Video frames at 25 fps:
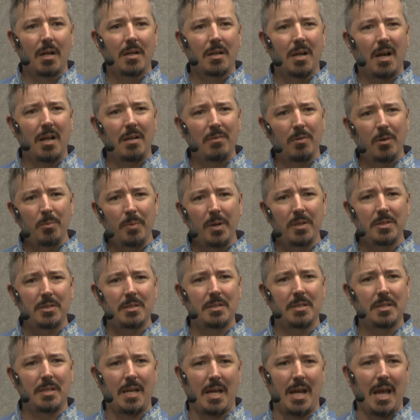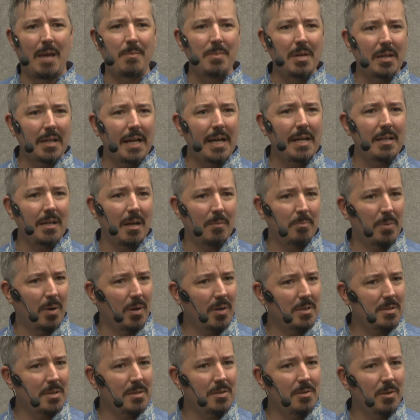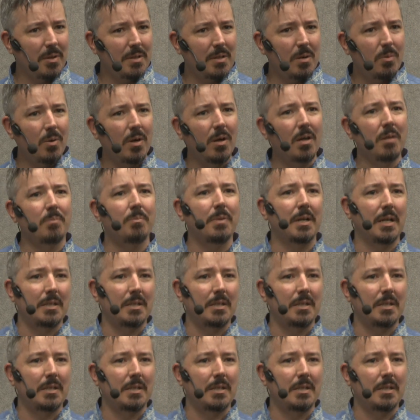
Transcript: kind of almost emulate a person doing the work,